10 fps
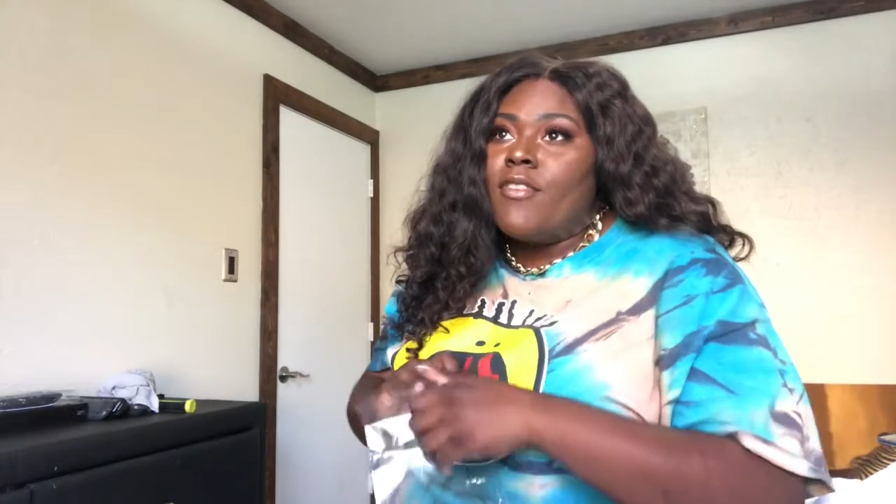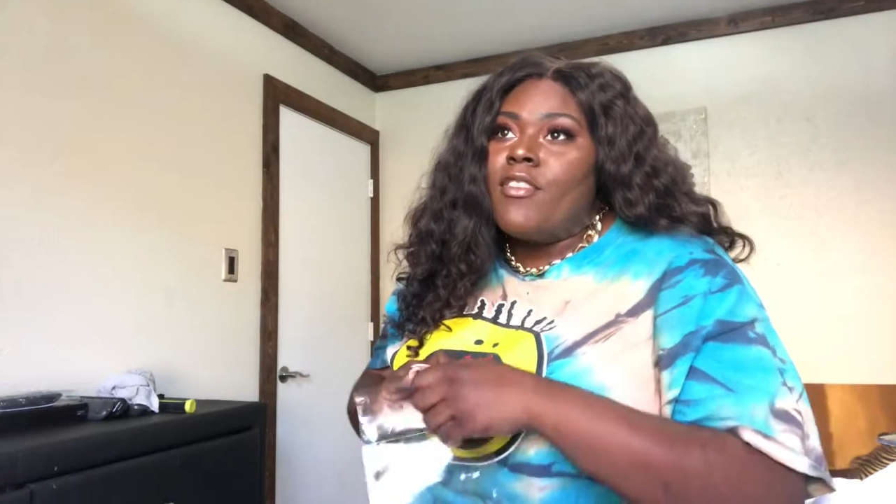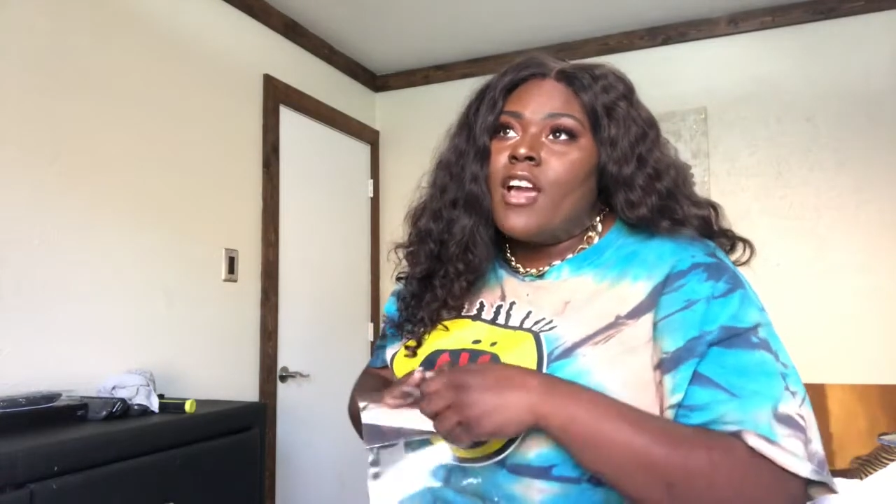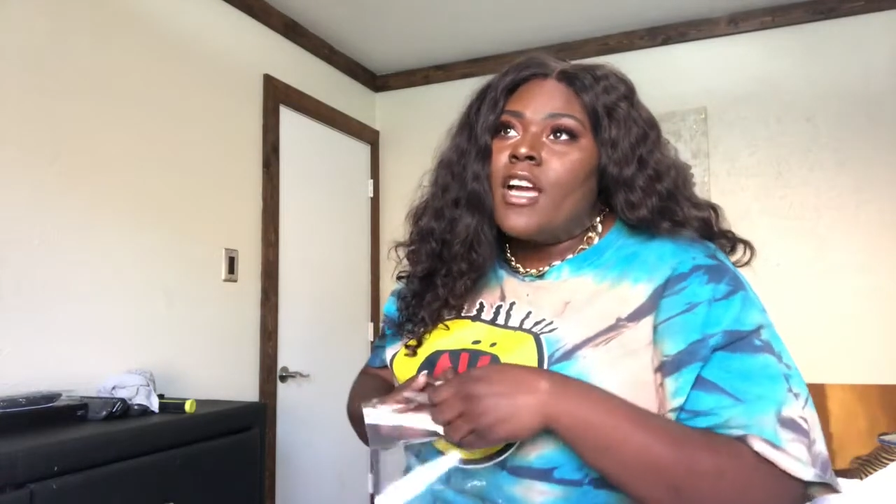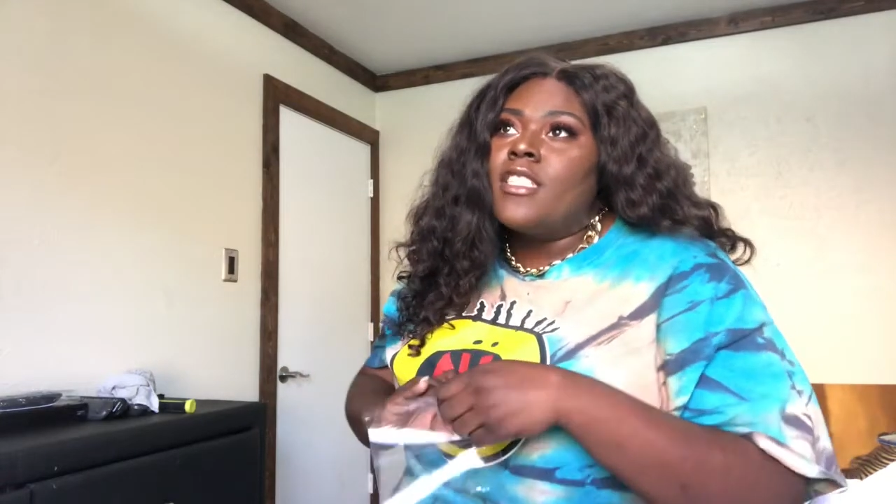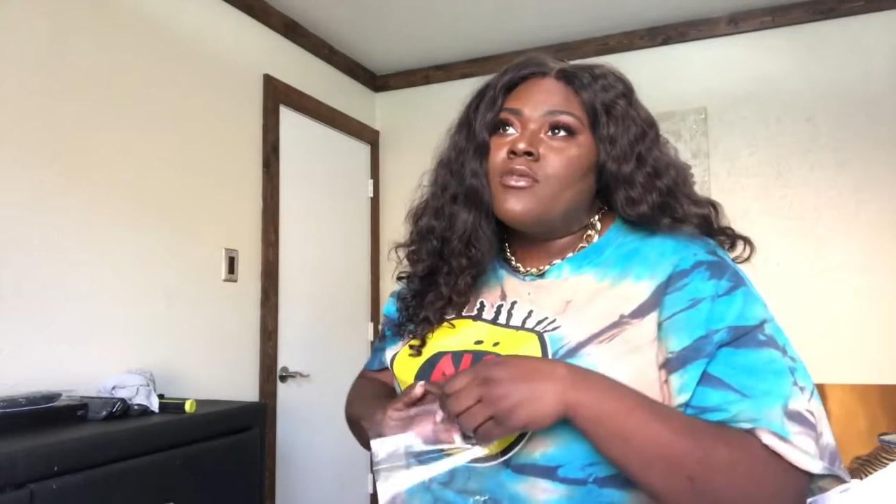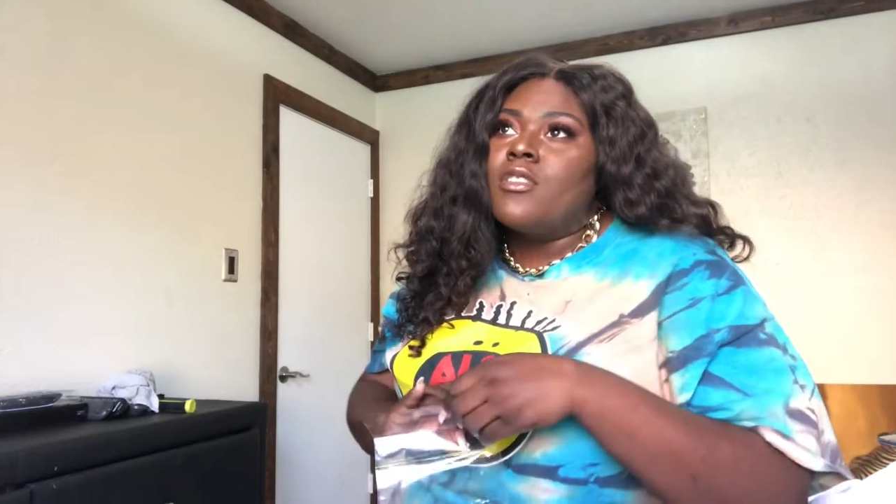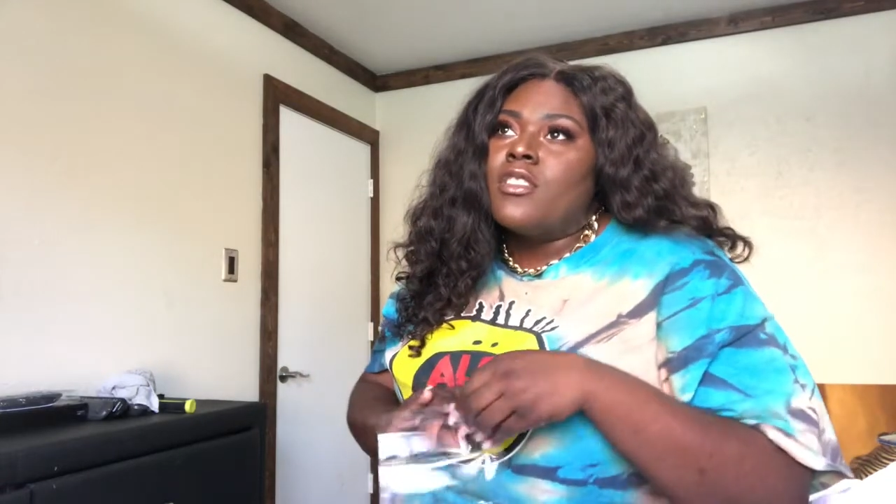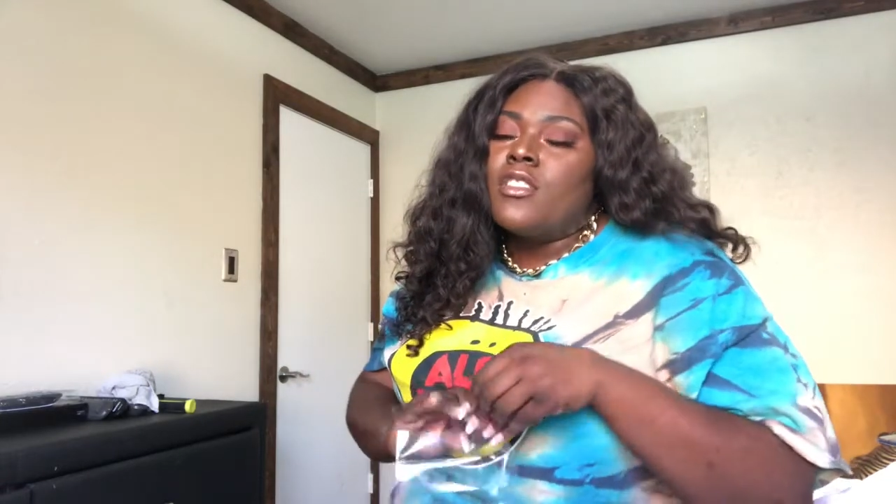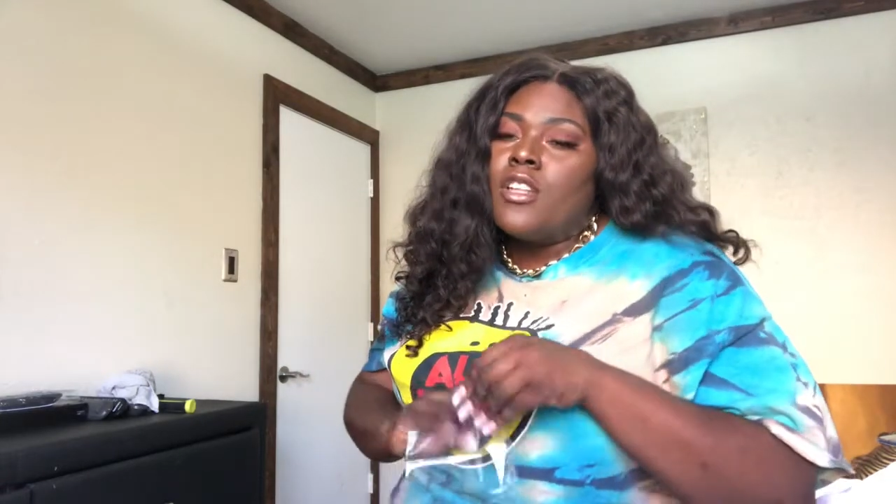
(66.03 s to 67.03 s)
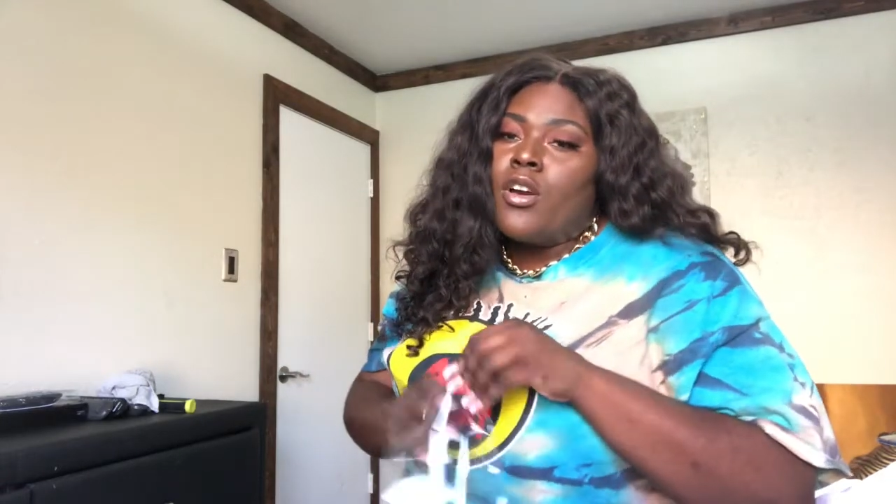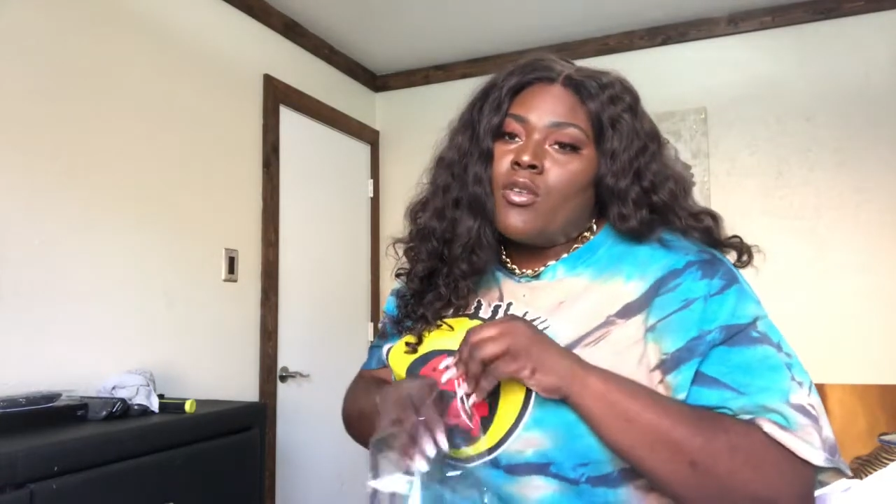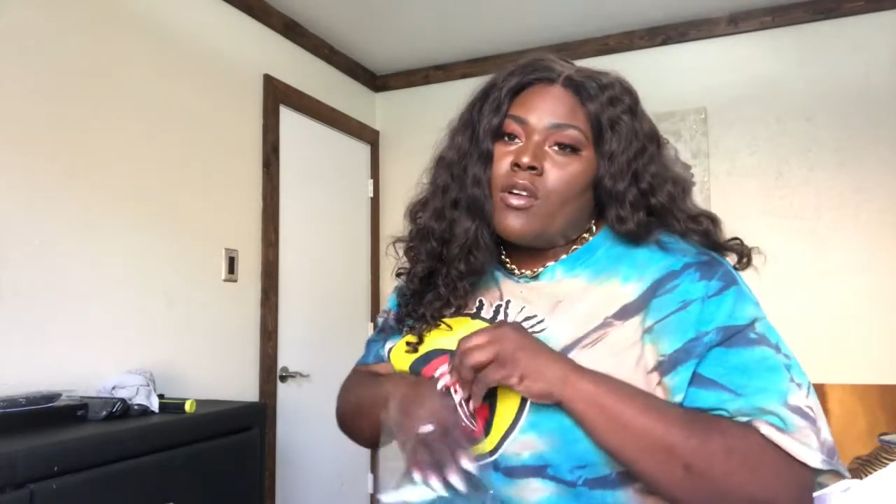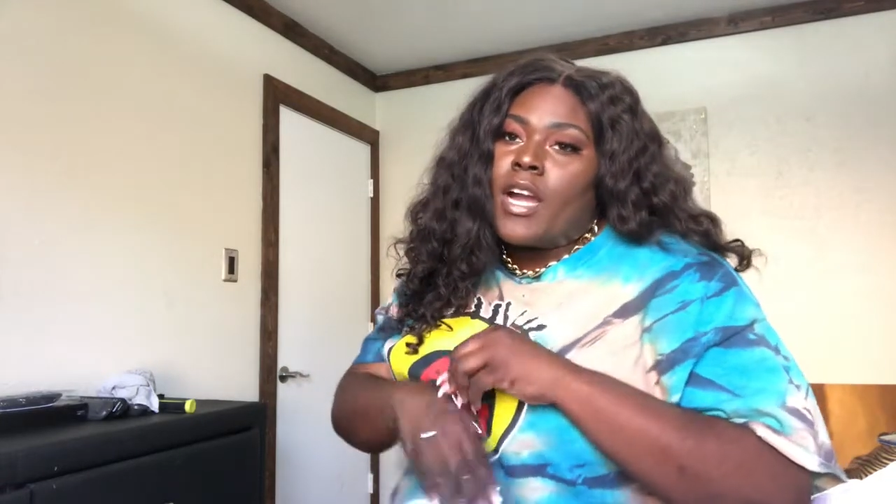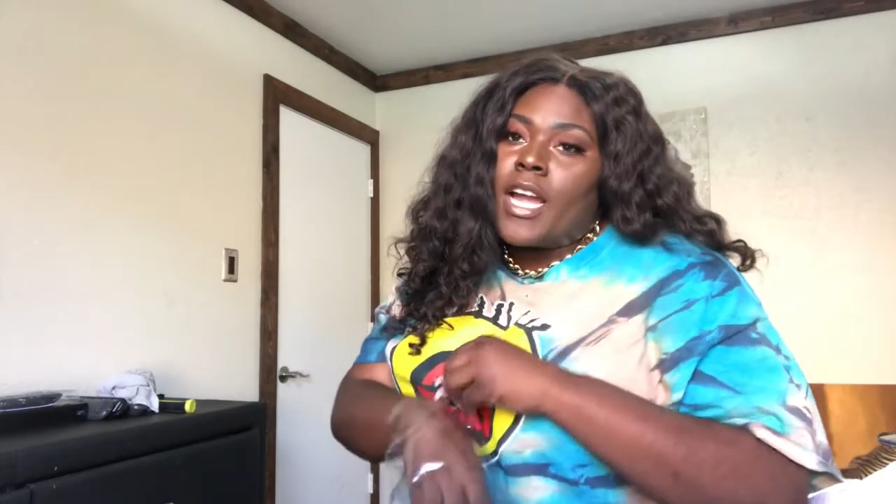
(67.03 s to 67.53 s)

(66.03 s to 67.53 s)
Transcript: if you guys want to know where